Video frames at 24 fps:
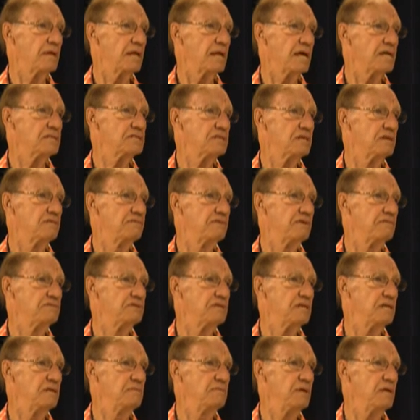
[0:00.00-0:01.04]
less than
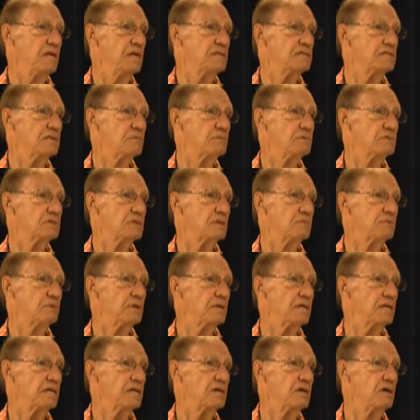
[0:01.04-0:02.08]
15 minutes, it was
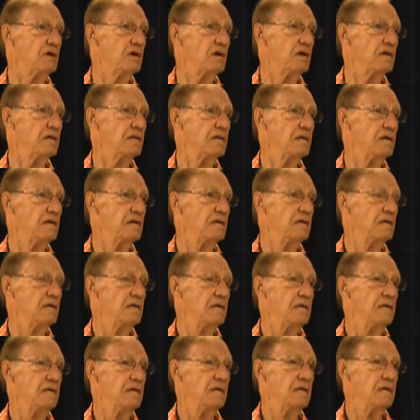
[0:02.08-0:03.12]
completely gone.
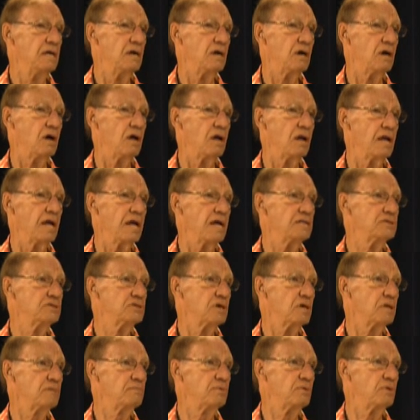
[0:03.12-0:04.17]
All hands
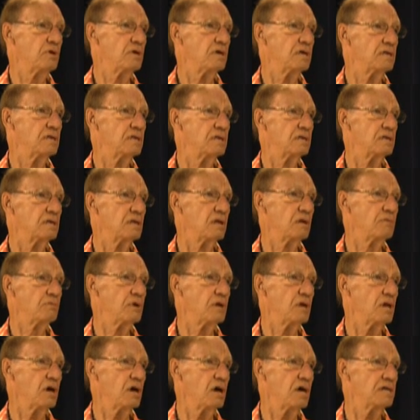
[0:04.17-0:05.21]
on board
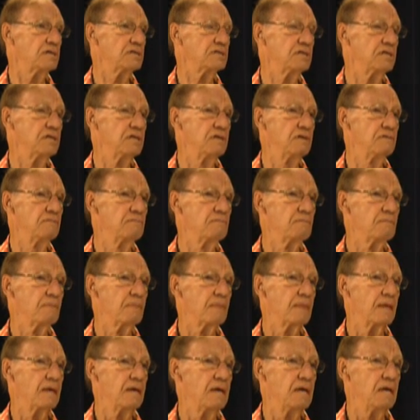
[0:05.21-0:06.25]
were lost.
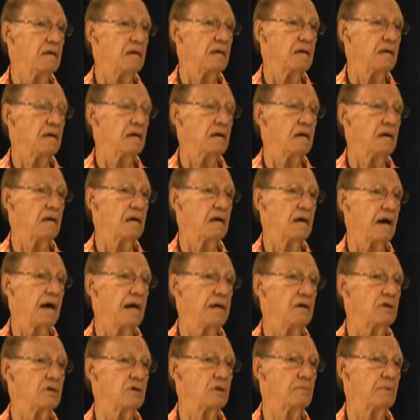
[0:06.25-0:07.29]
Uh, I
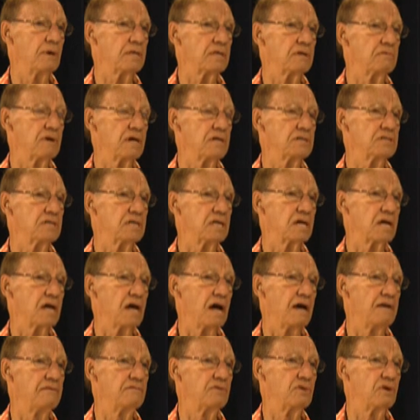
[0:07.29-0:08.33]
don't know about the rest of the
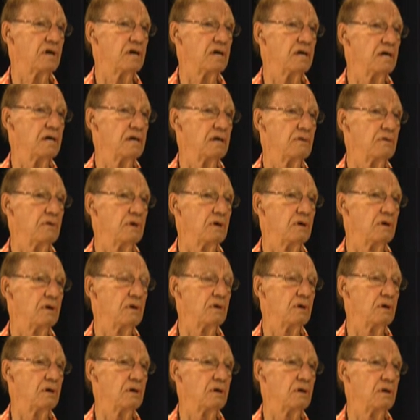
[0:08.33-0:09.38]
convoy.
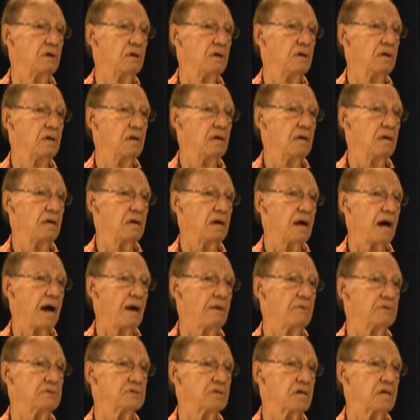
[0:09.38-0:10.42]
Uh, I
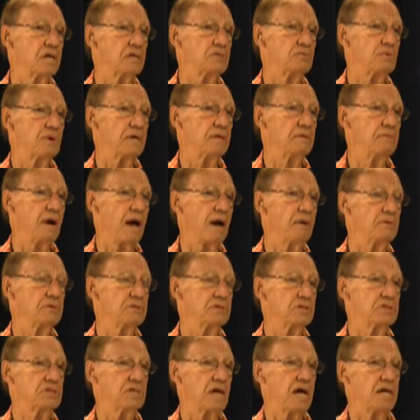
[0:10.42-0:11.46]
was on a 20. I was
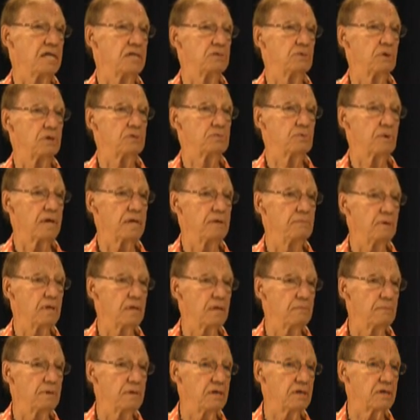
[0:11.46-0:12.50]
assigned to a 20
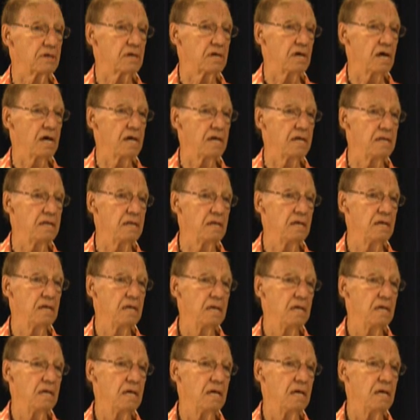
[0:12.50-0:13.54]
millimeter gun
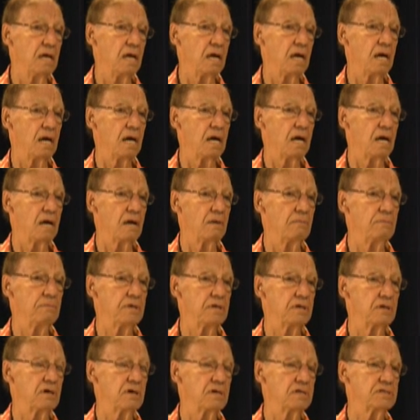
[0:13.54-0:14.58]
uh,
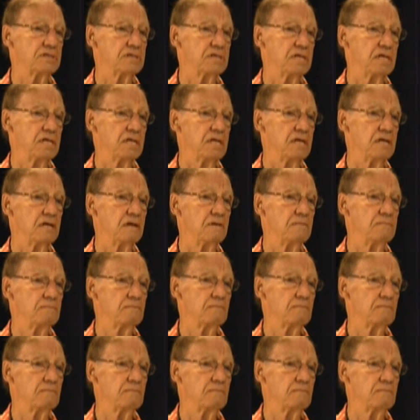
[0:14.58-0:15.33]
because the uh,